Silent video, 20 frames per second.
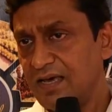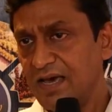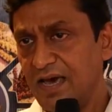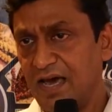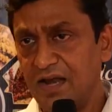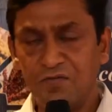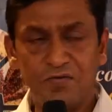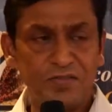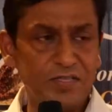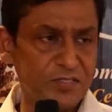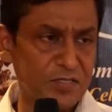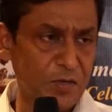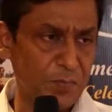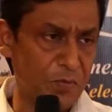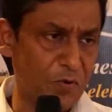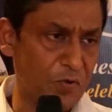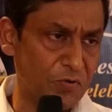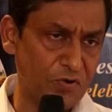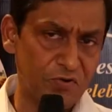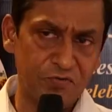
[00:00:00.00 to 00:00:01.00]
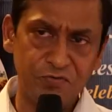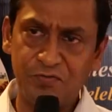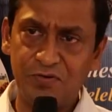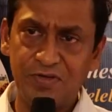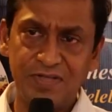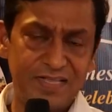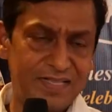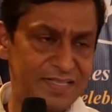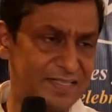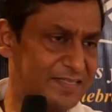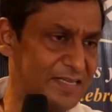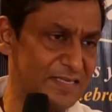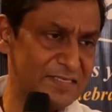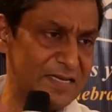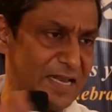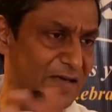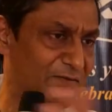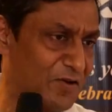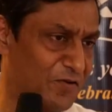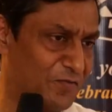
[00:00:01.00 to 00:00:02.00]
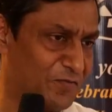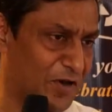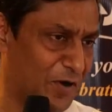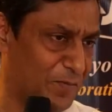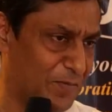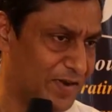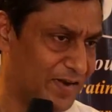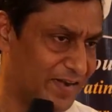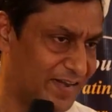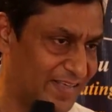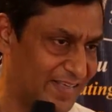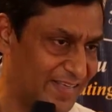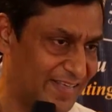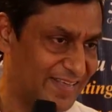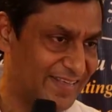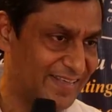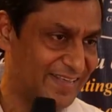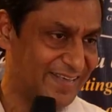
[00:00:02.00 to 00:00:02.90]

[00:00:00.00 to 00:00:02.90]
And with the support of this level of community,